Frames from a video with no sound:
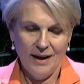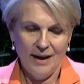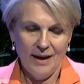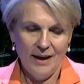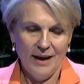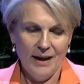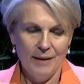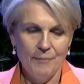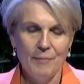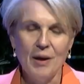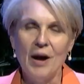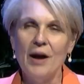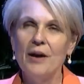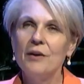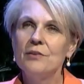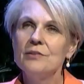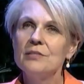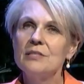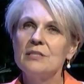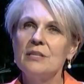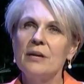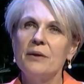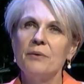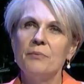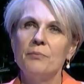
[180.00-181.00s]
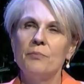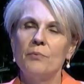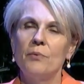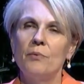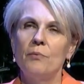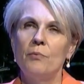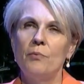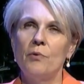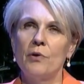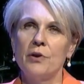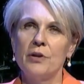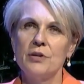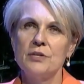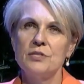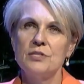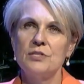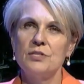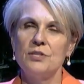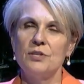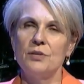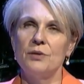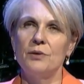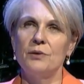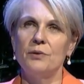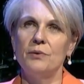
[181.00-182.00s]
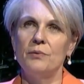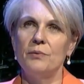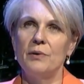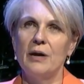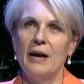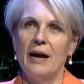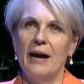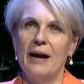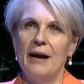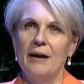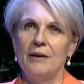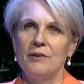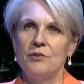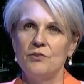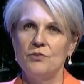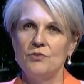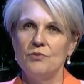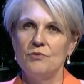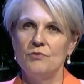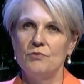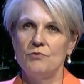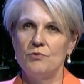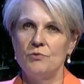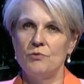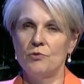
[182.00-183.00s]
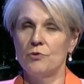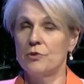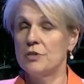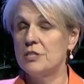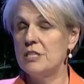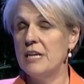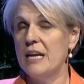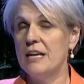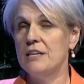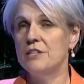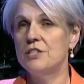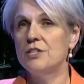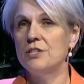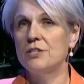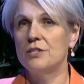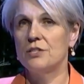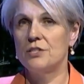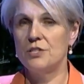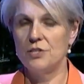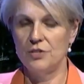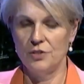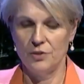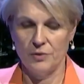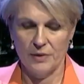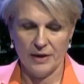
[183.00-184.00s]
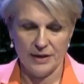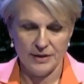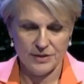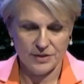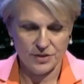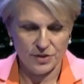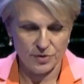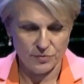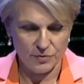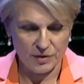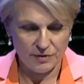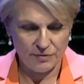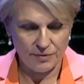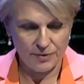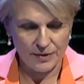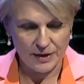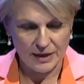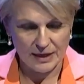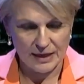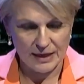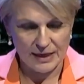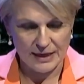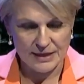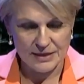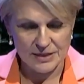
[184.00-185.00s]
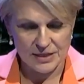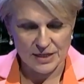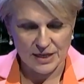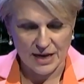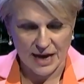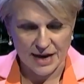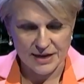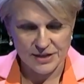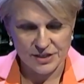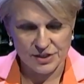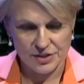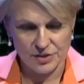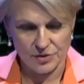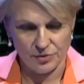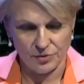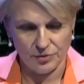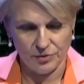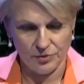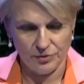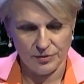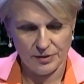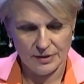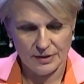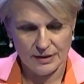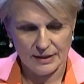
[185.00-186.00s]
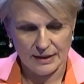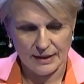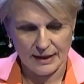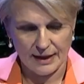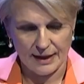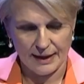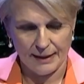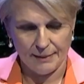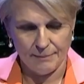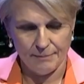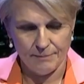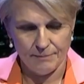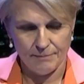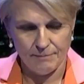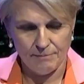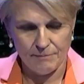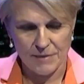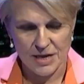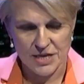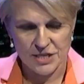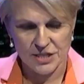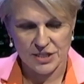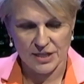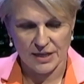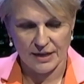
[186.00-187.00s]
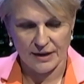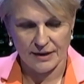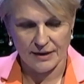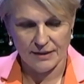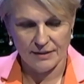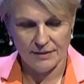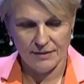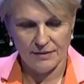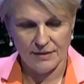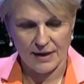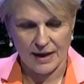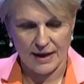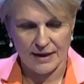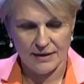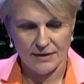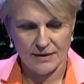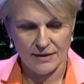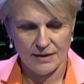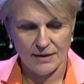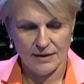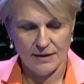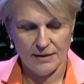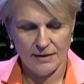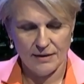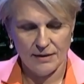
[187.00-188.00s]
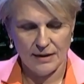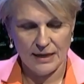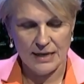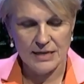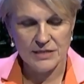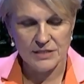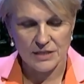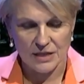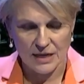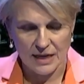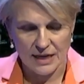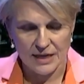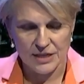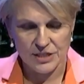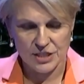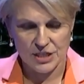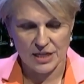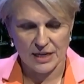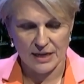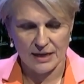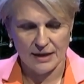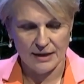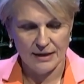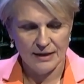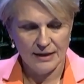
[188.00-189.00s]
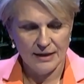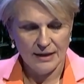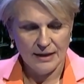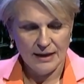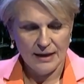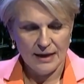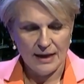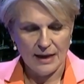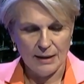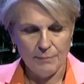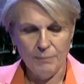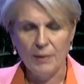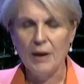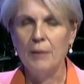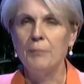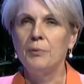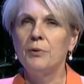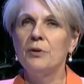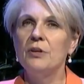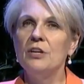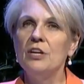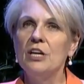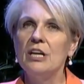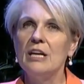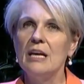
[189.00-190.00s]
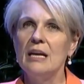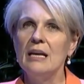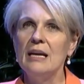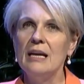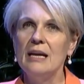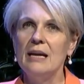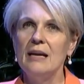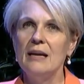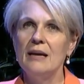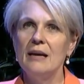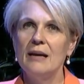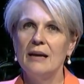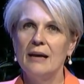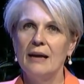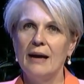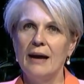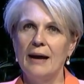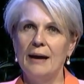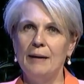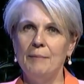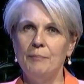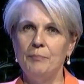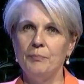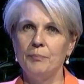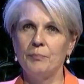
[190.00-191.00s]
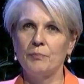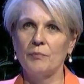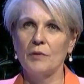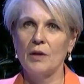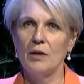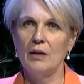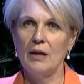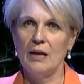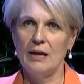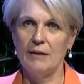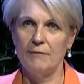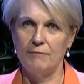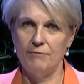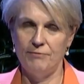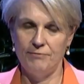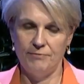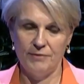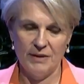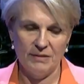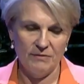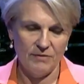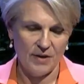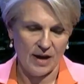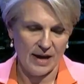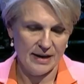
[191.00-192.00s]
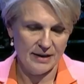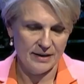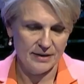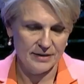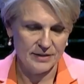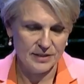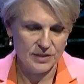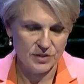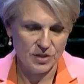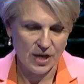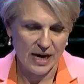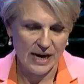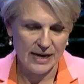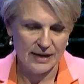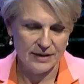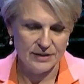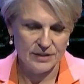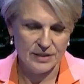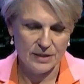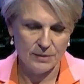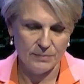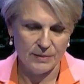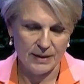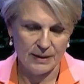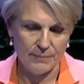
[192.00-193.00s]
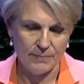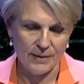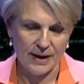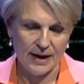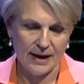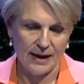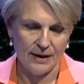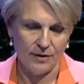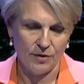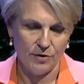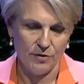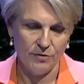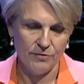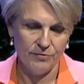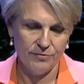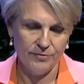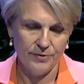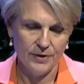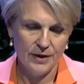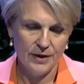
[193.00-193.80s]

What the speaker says: I also wanted to draw attention to a terrific international measure that Indonesia and Papua New Guinea have invited Australia to be part of,